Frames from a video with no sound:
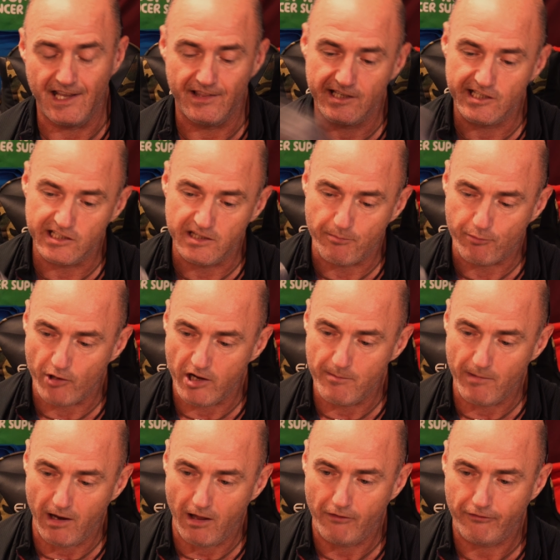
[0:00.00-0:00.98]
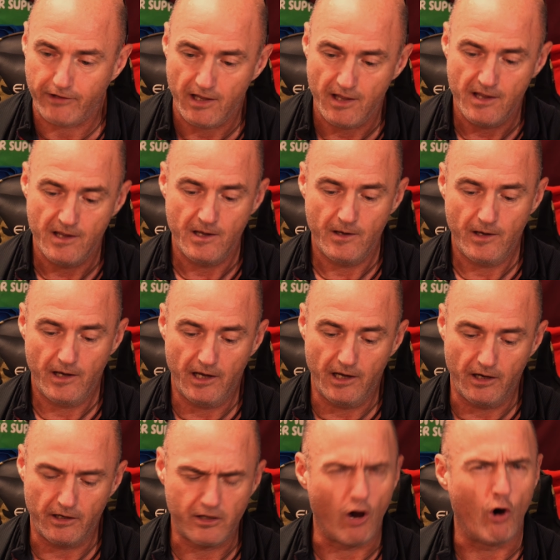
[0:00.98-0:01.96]
This is the Primaloft
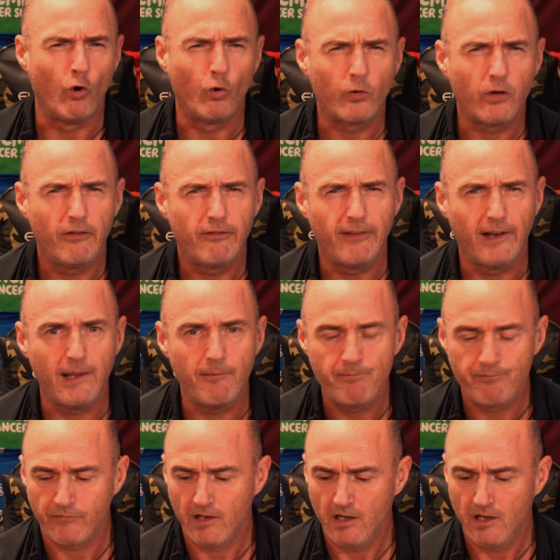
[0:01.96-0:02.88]
gold filling,